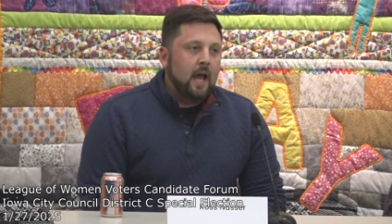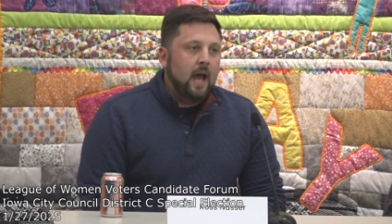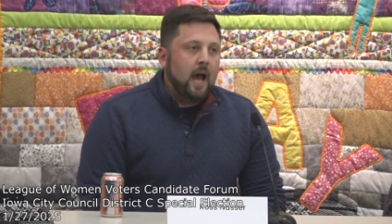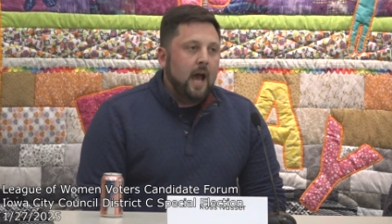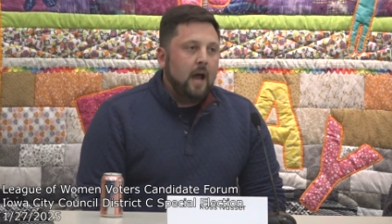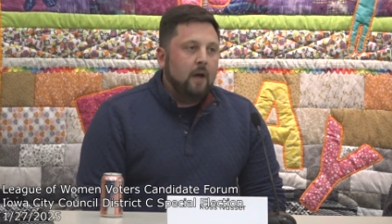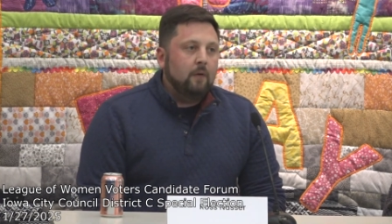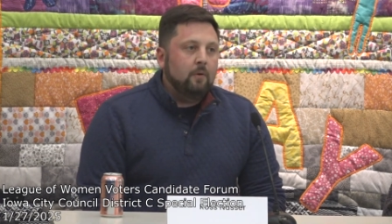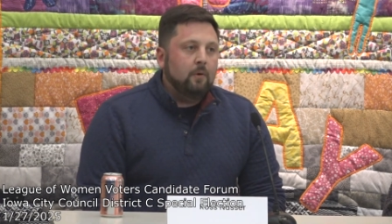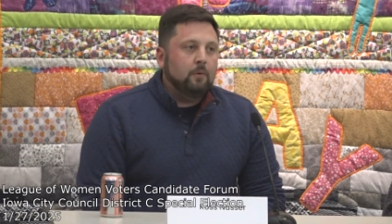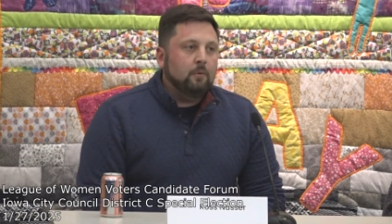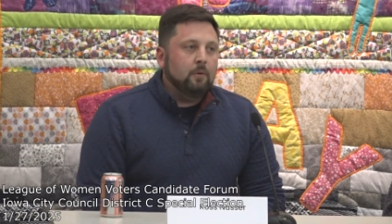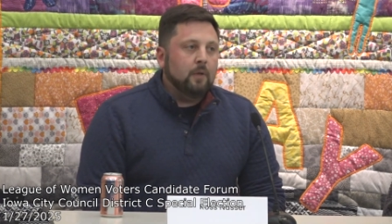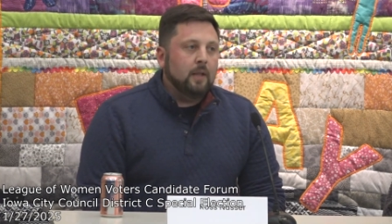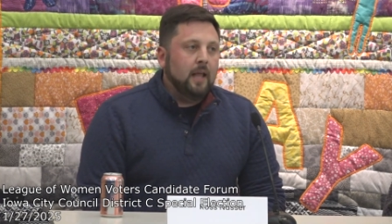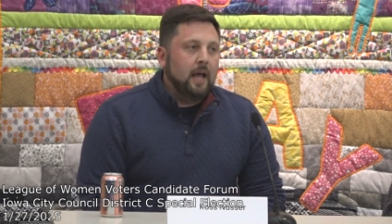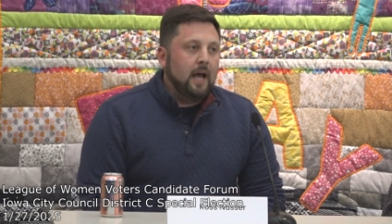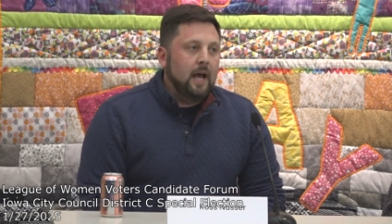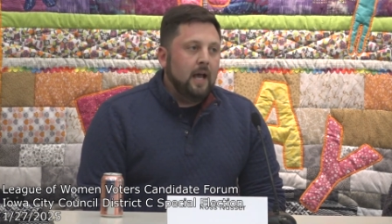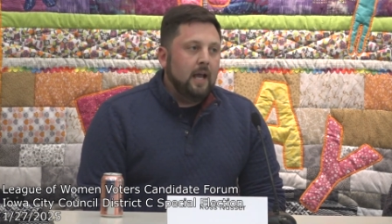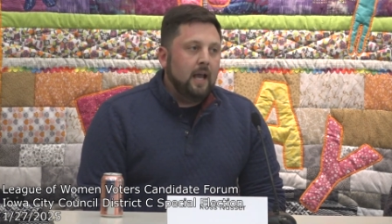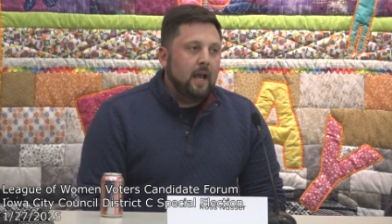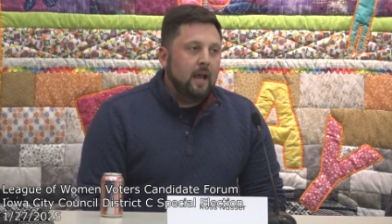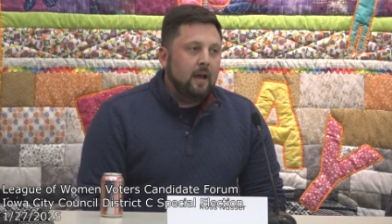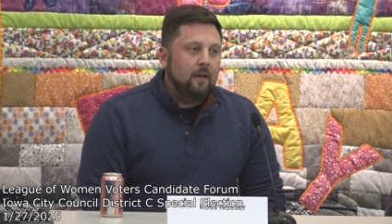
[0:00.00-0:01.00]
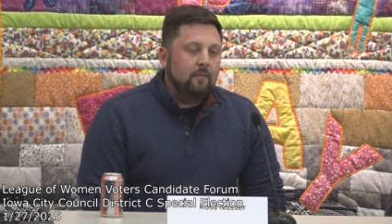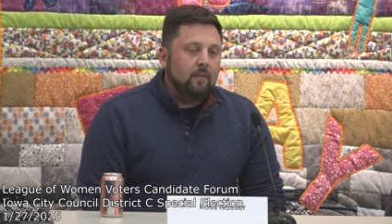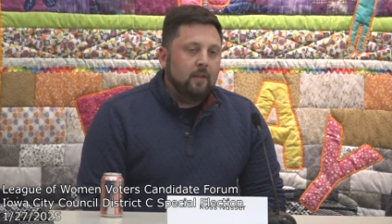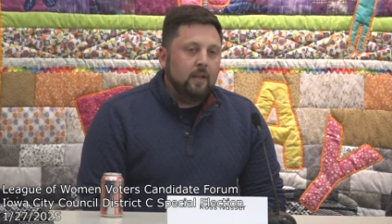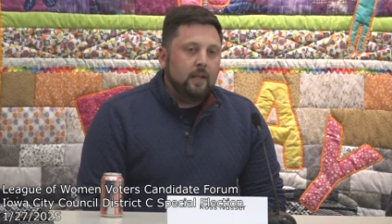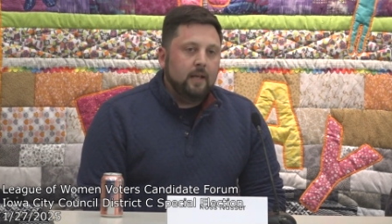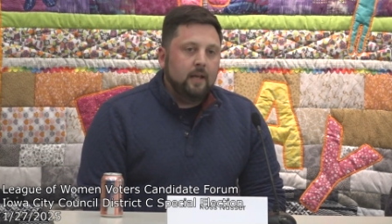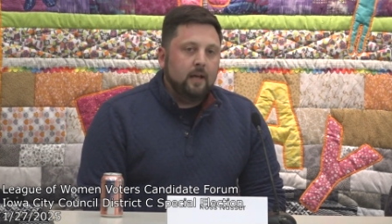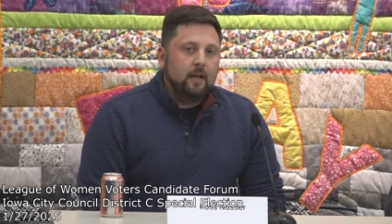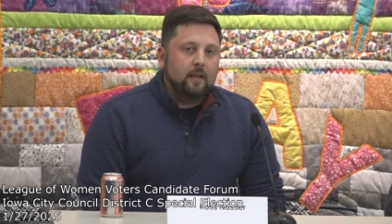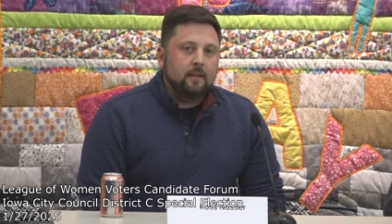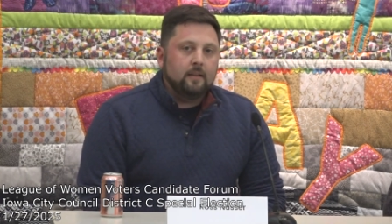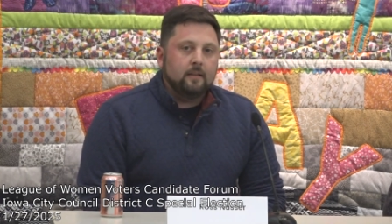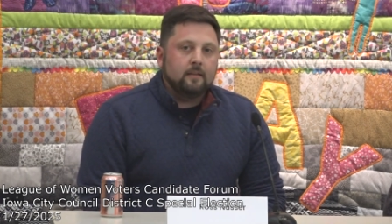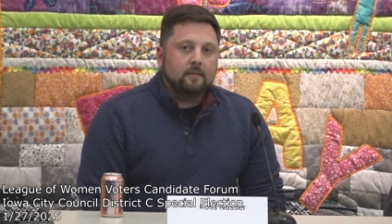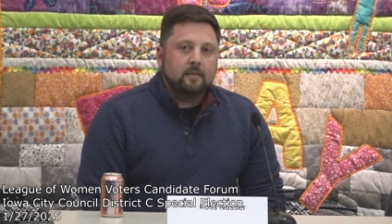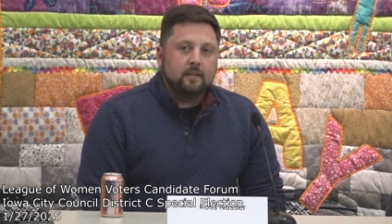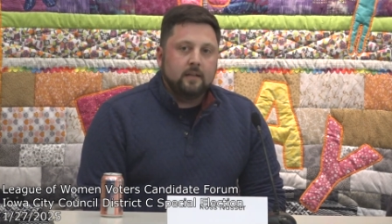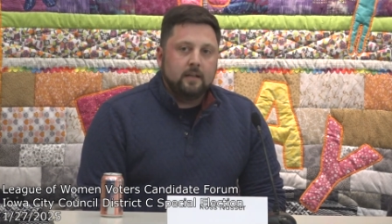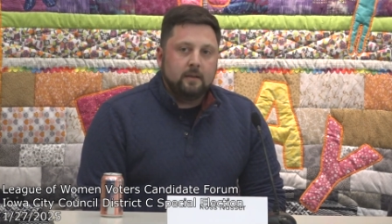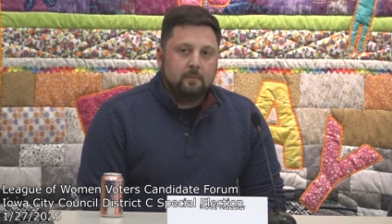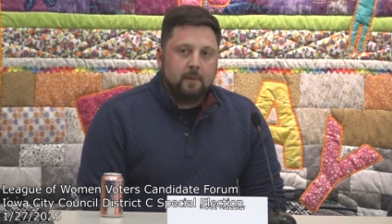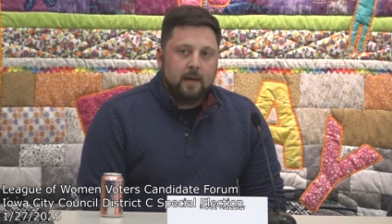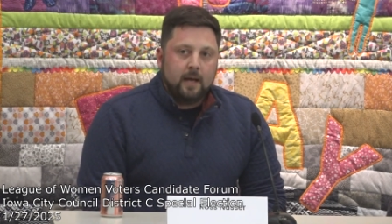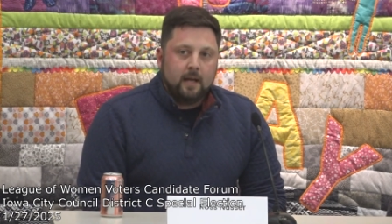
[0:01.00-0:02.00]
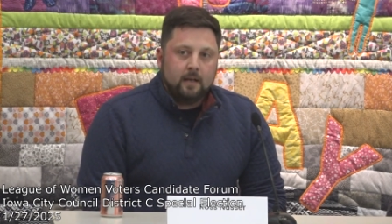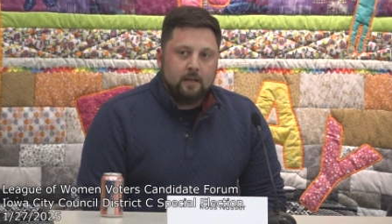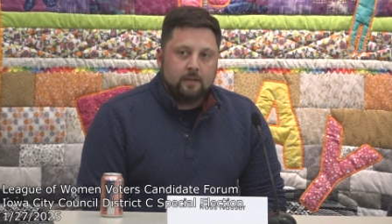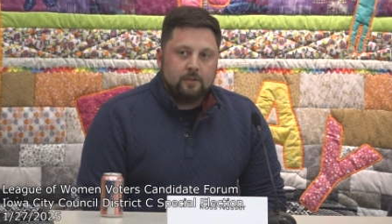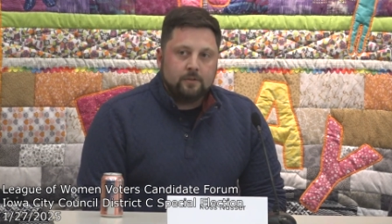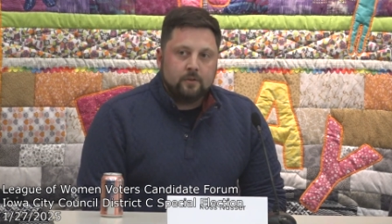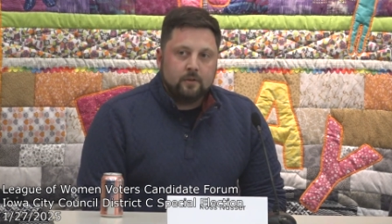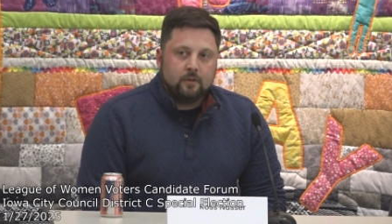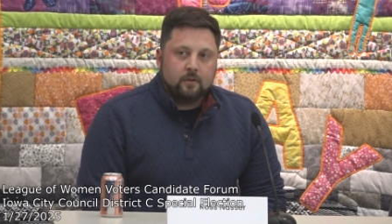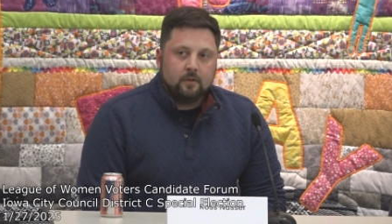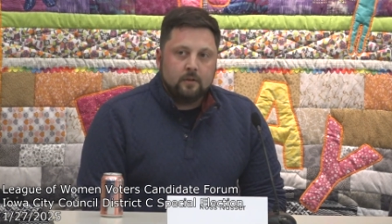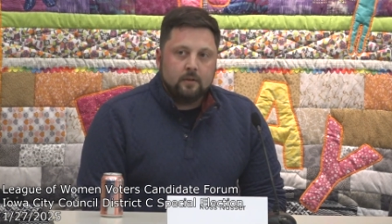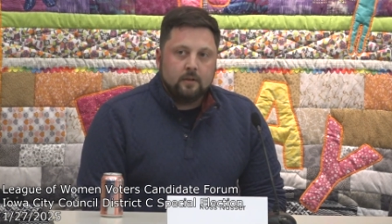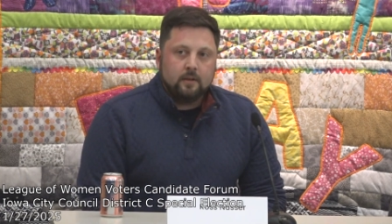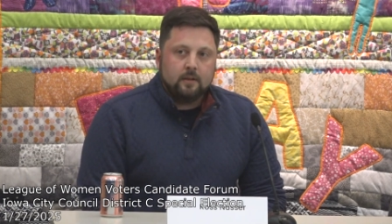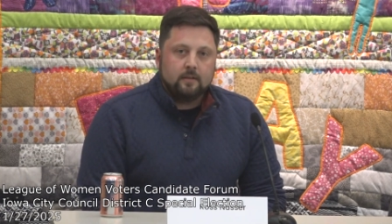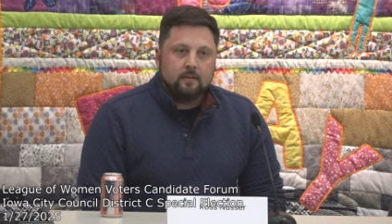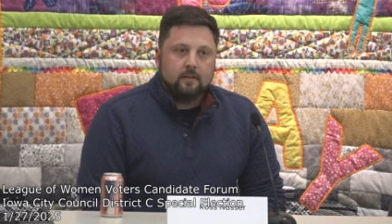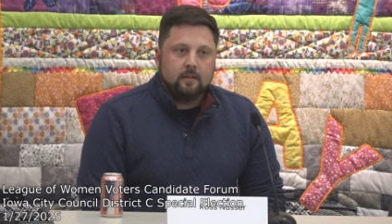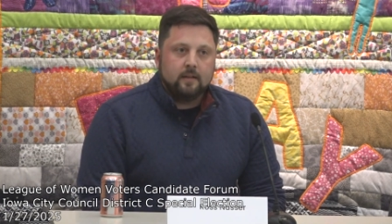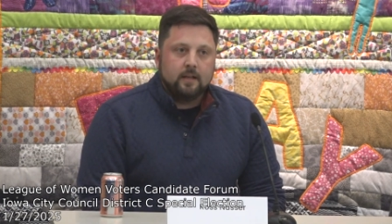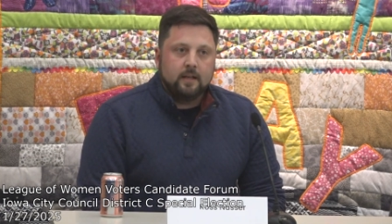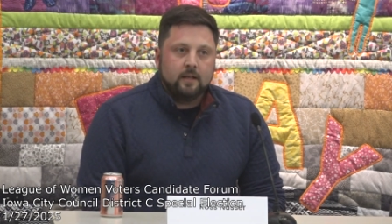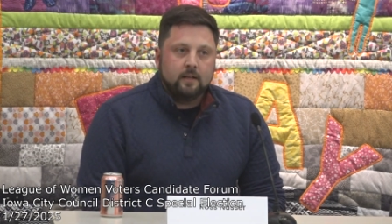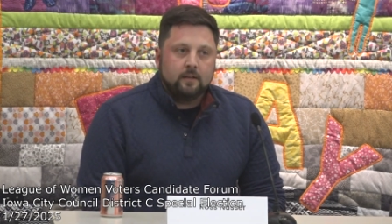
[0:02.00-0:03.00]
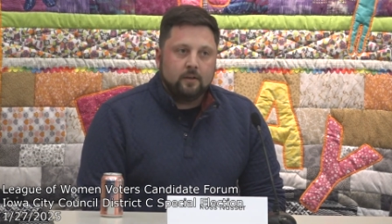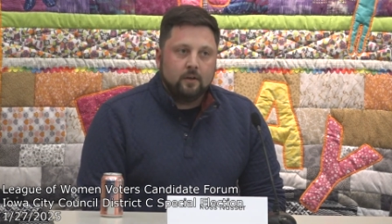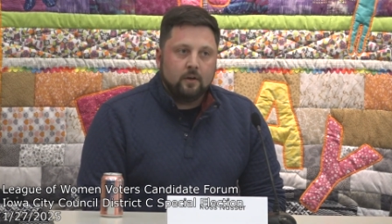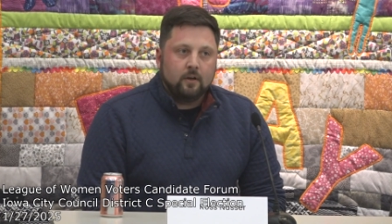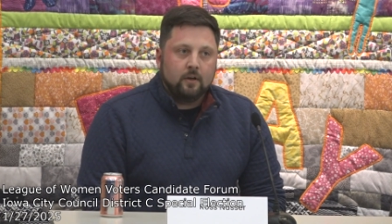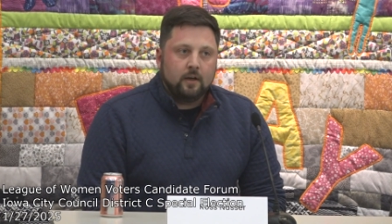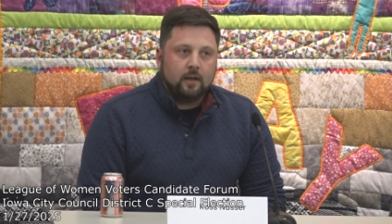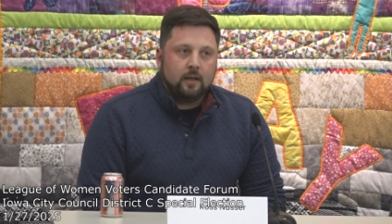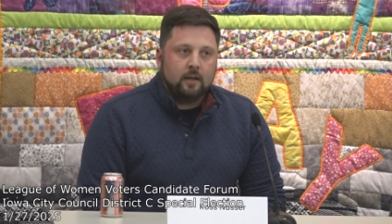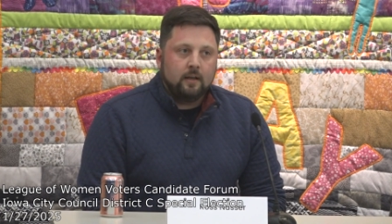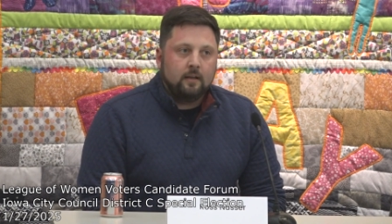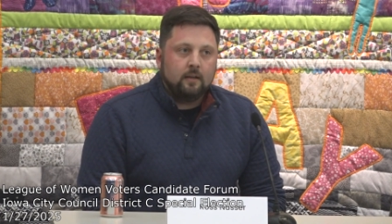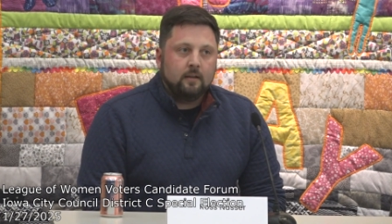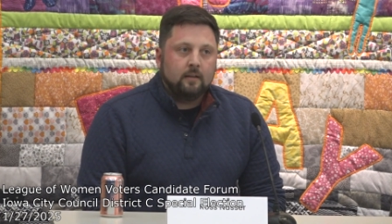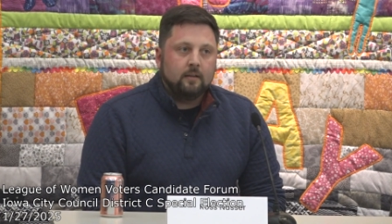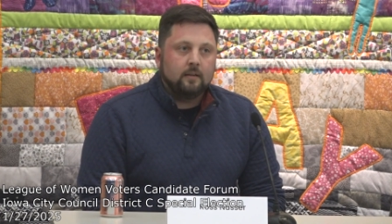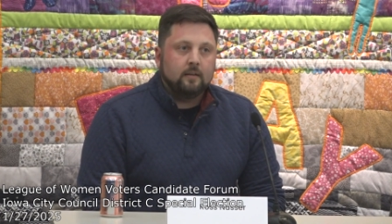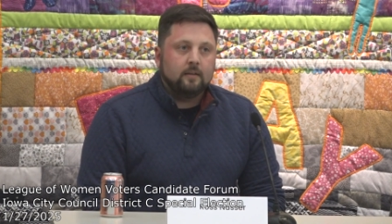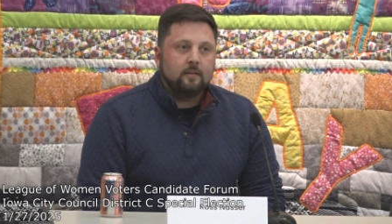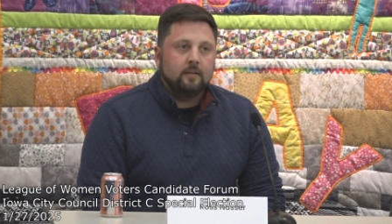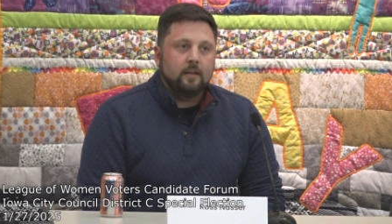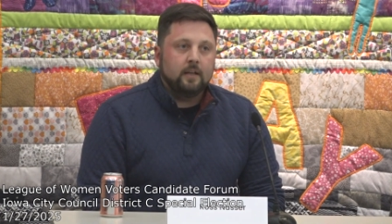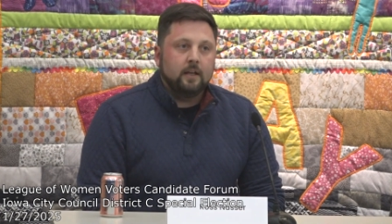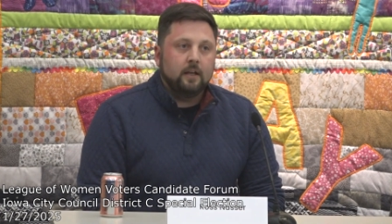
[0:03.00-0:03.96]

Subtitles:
I would rely heavily on the city manager, the city attorney, the city